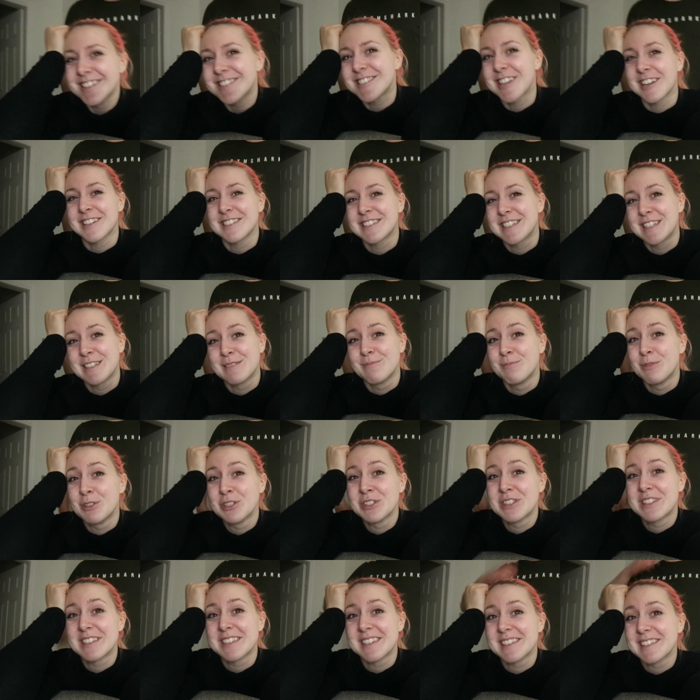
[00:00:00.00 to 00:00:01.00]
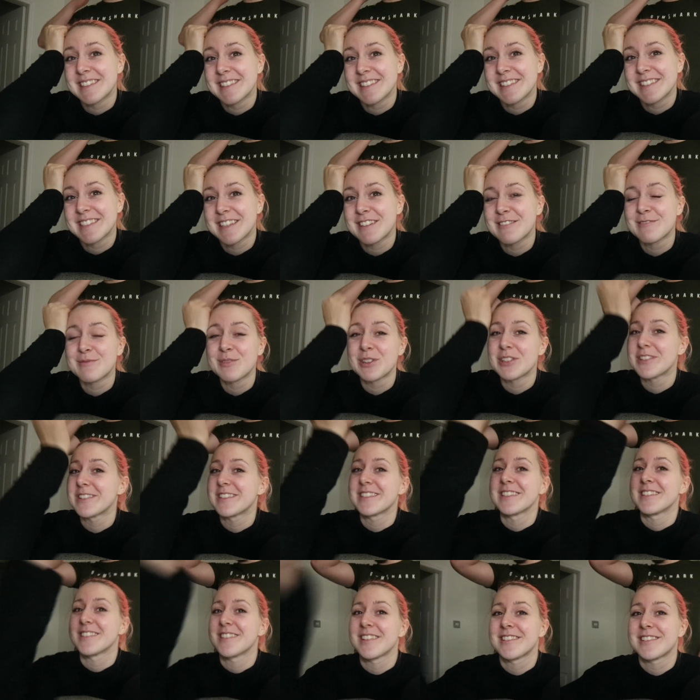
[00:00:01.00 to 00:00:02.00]
Jack says monsters instead of
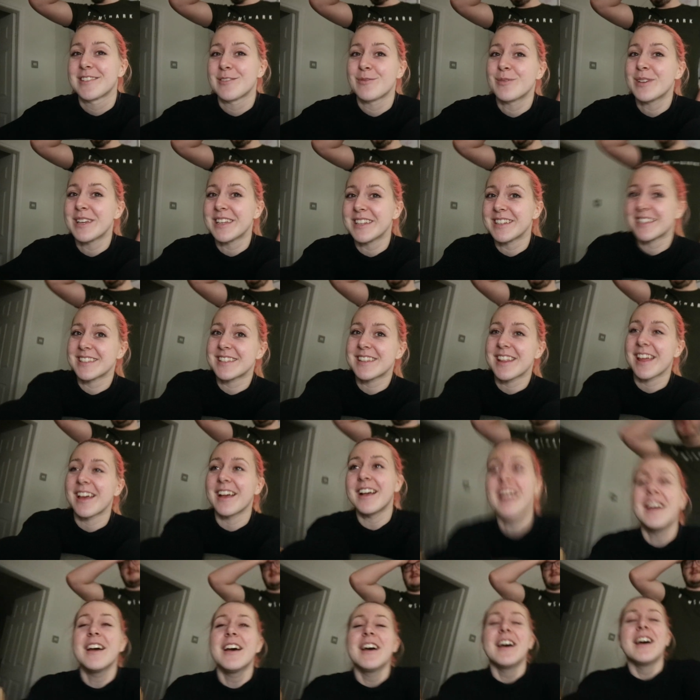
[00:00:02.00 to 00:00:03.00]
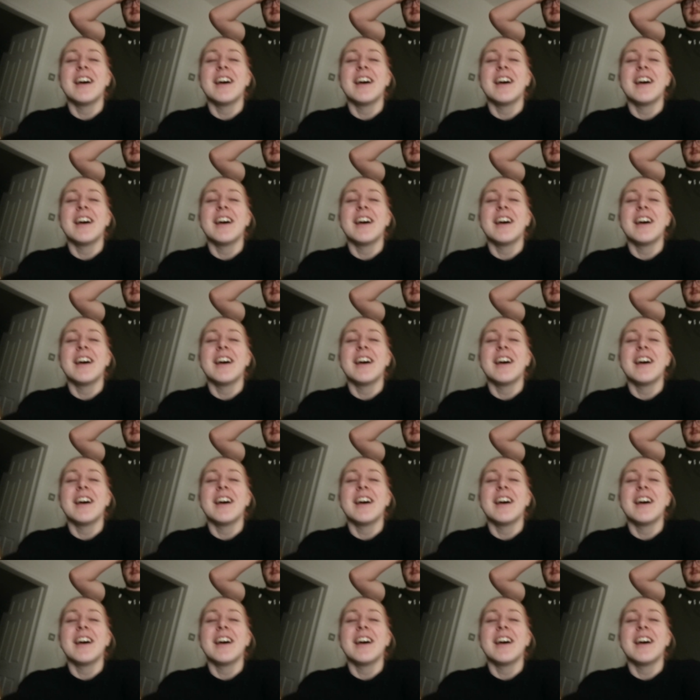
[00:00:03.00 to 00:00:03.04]
monsters. That's the weirdest thing.